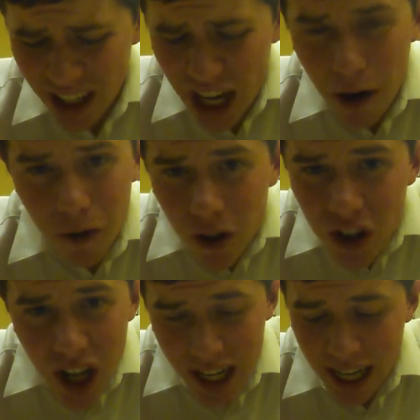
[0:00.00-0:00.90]
Careful
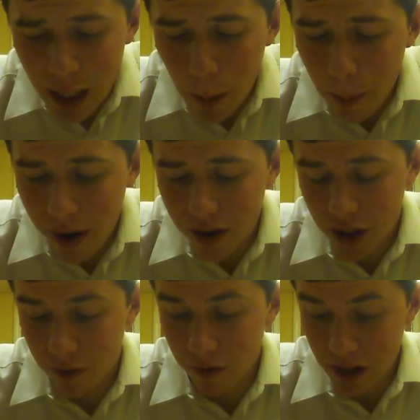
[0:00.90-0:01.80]
study and
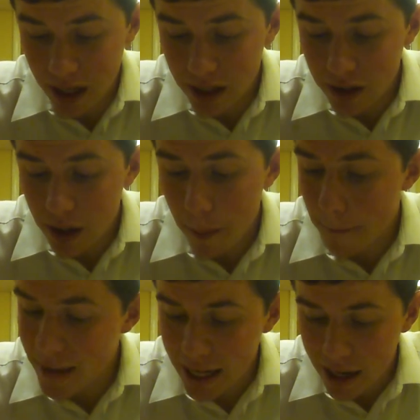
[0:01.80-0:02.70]
comparison of these
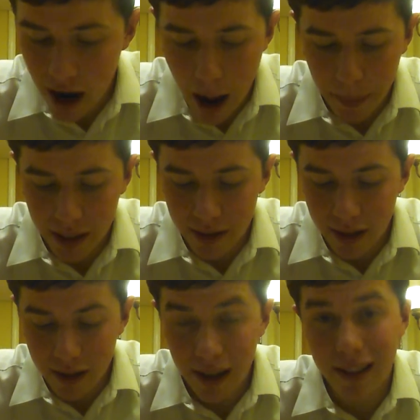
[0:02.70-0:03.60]
many copies
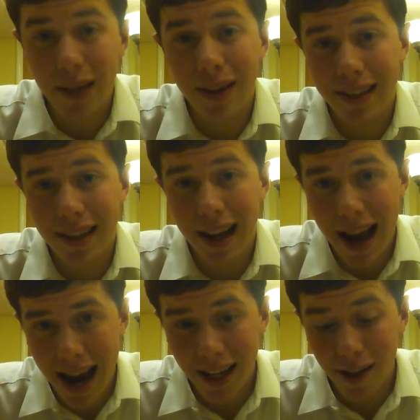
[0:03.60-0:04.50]
has given us an
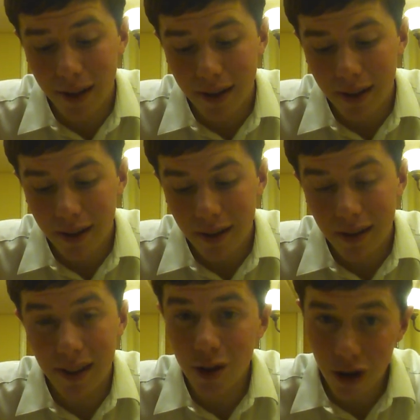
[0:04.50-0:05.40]
accurate
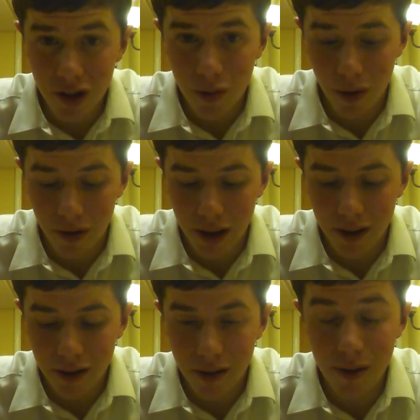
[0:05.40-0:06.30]
and
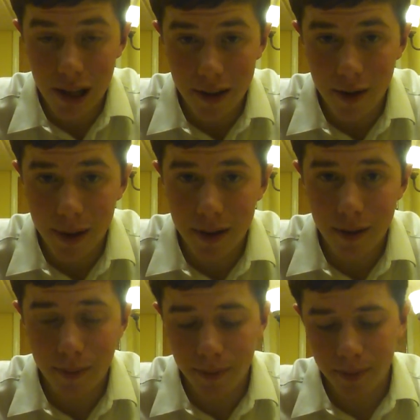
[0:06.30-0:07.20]
trustworthy New Testament.